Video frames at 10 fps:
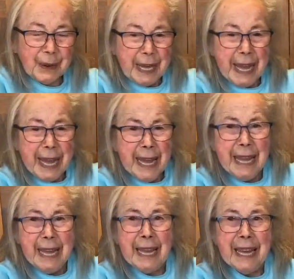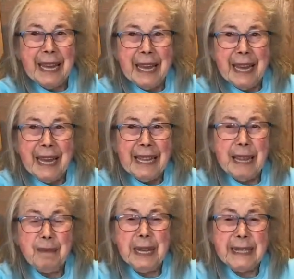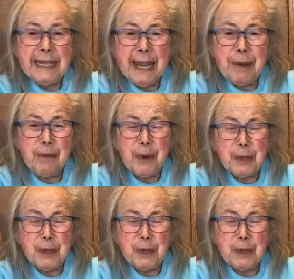Okay, let me say,